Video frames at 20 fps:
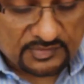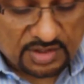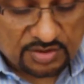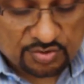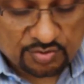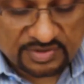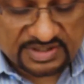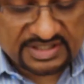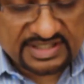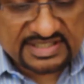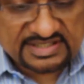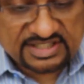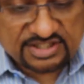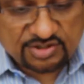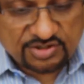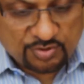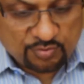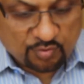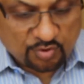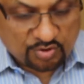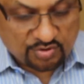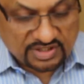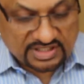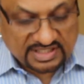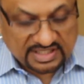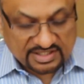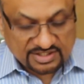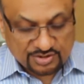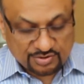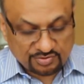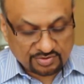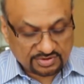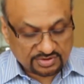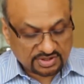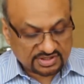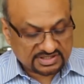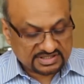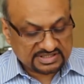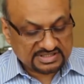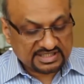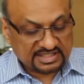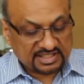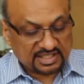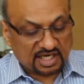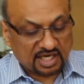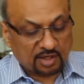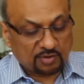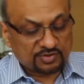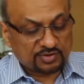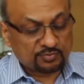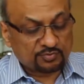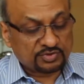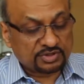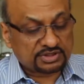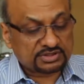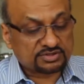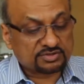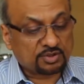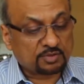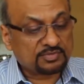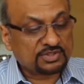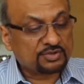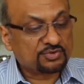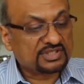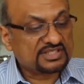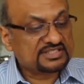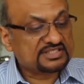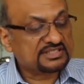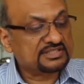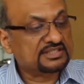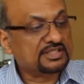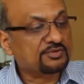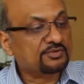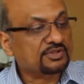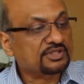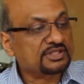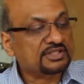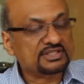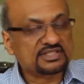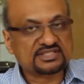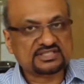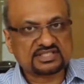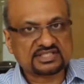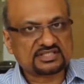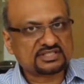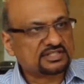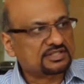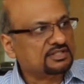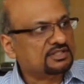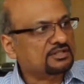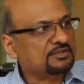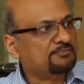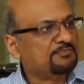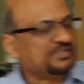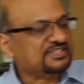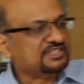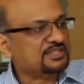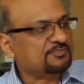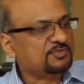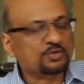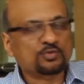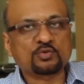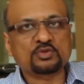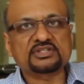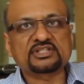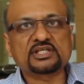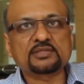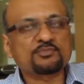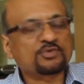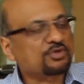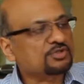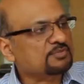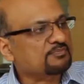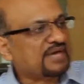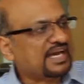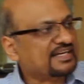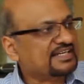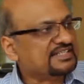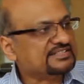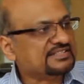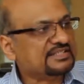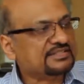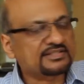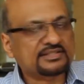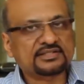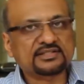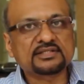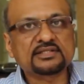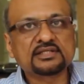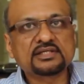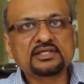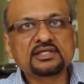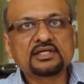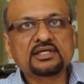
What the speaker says: So in case actually you want to really see that how it works, normally you can see that okay, that it just picks up the whole thing because the magnets are there.